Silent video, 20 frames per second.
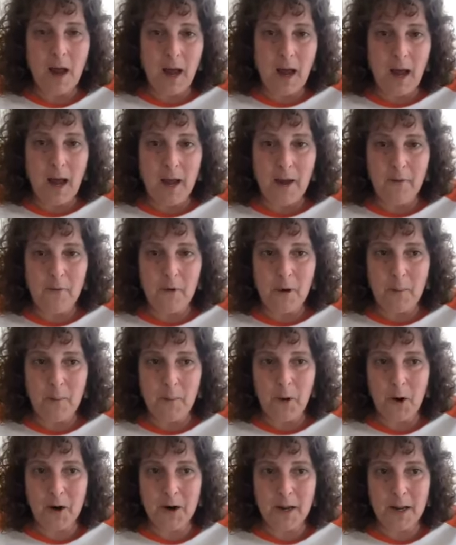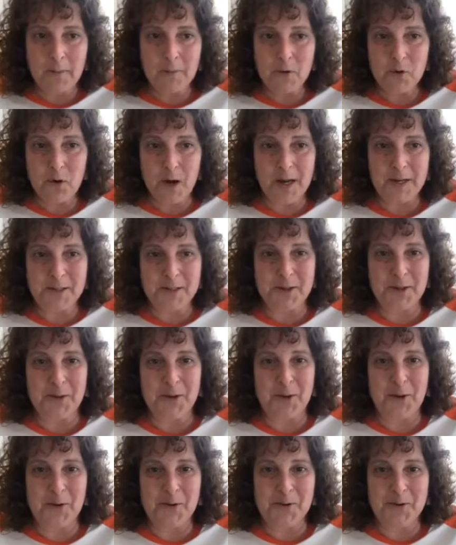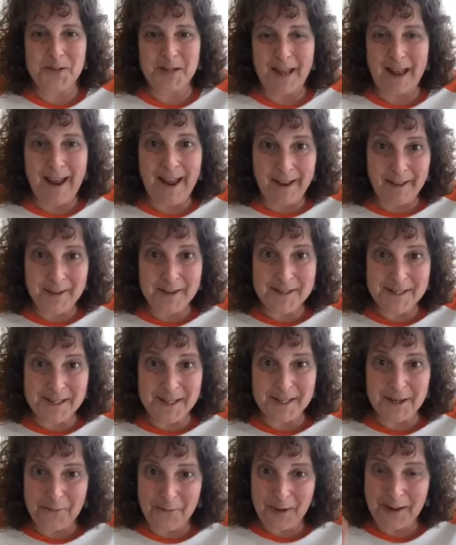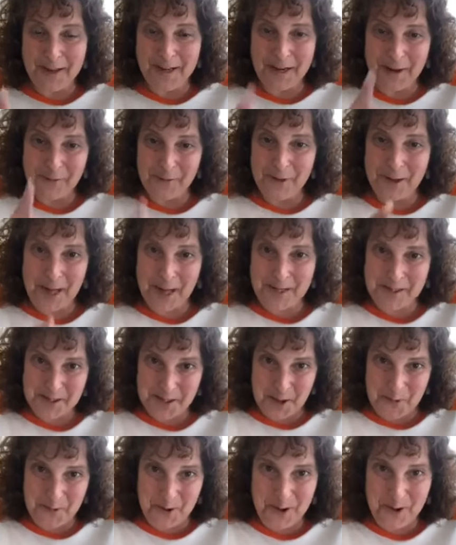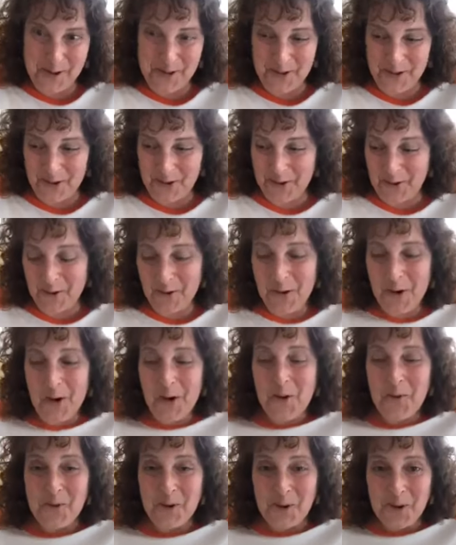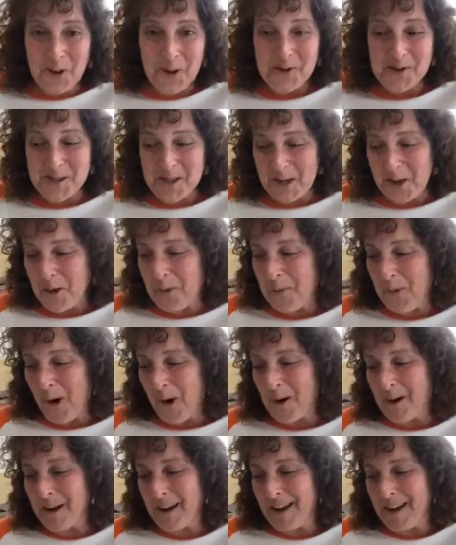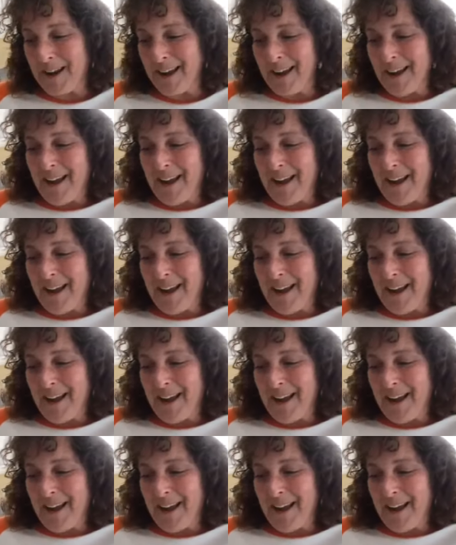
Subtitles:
I have a party I'm trying to close. Allison, if I can ever catch up with you, we're closing your party.